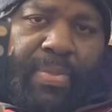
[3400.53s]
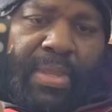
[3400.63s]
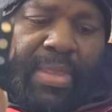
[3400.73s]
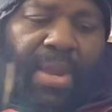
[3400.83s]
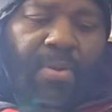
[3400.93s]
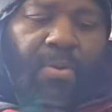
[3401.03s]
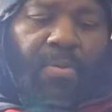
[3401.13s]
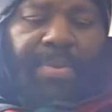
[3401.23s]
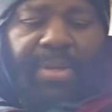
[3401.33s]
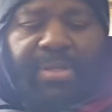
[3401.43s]
That whole
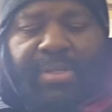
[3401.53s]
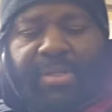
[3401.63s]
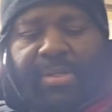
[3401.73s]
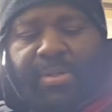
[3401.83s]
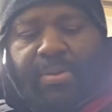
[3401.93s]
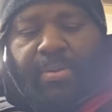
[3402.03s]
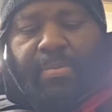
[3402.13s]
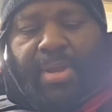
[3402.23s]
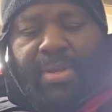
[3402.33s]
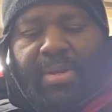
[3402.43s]
piece or
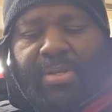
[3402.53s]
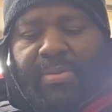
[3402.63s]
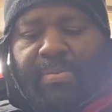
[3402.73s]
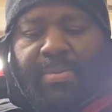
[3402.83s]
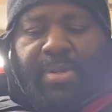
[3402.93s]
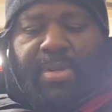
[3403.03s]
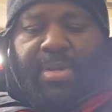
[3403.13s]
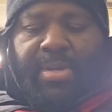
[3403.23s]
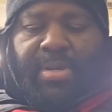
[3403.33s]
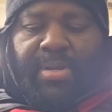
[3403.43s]
mechanism
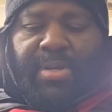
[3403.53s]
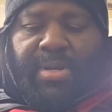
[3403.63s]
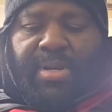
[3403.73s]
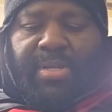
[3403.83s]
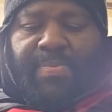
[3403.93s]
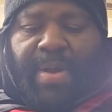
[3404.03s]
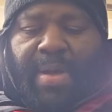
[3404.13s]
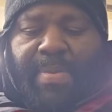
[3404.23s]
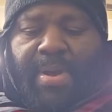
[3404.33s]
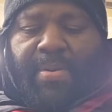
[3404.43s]
does
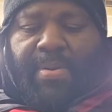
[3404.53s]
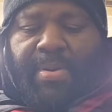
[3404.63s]
pop out.